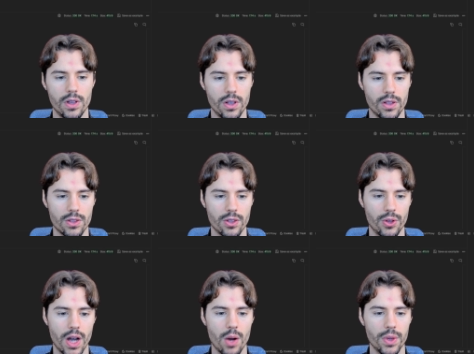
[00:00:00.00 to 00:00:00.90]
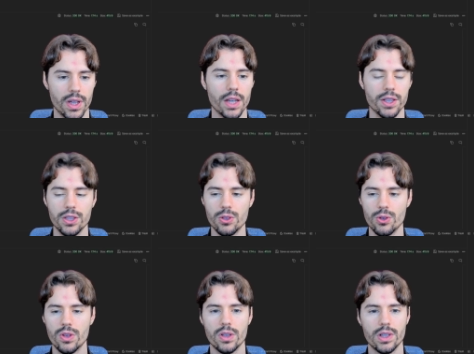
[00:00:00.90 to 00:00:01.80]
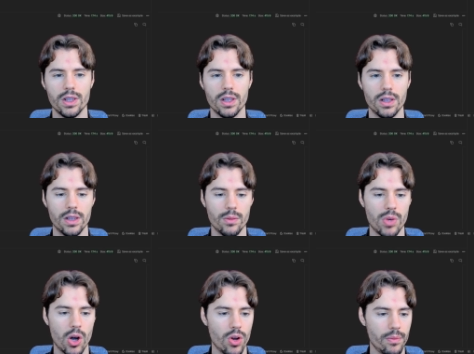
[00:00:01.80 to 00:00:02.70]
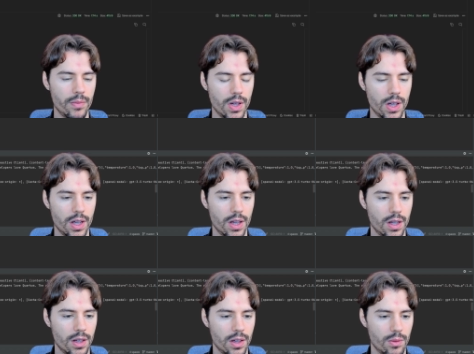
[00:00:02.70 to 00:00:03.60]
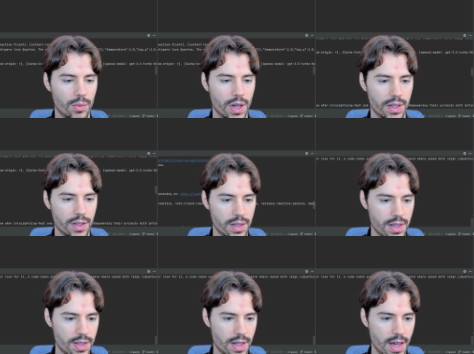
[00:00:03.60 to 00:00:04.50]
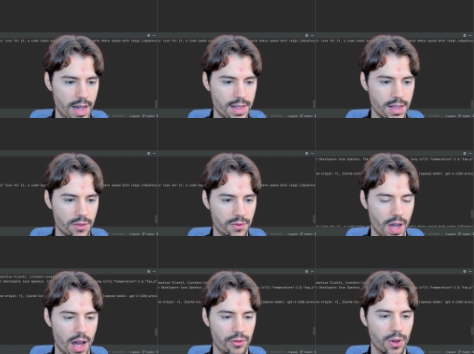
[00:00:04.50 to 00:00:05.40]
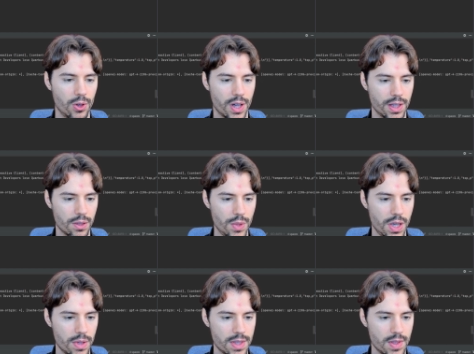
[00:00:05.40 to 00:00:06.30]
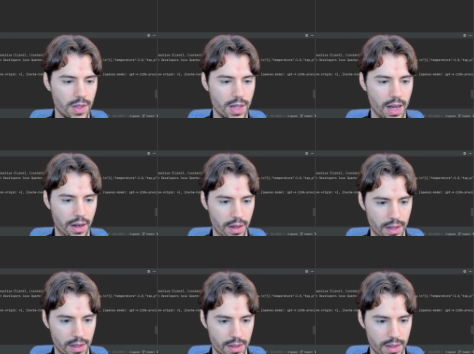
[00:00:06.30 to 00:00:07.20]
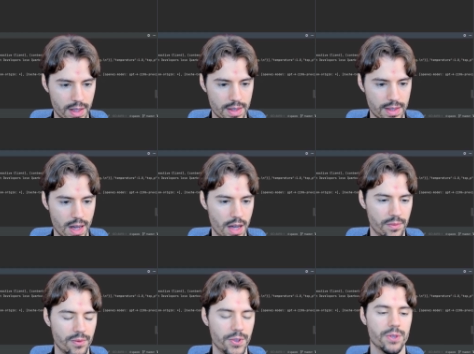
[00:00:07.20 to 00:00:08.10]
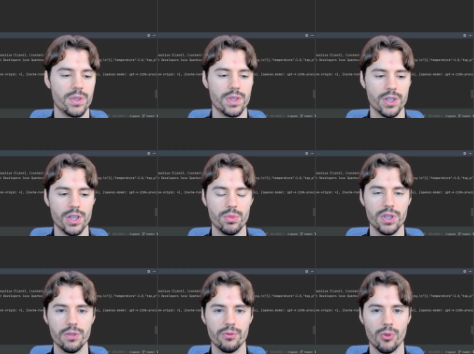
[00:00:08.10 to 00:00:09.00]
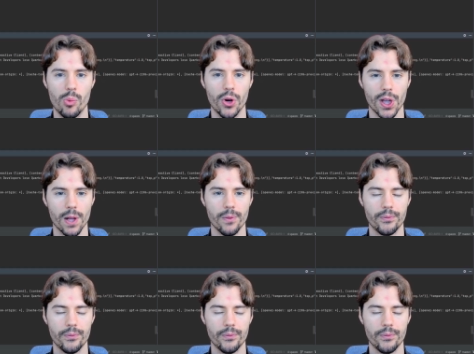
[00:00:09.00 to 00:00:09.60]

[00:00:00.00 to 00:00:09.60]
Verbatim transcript: So now we got a new poem. But in this case, if we have a look at the request again, this time we use the GPT-4 model.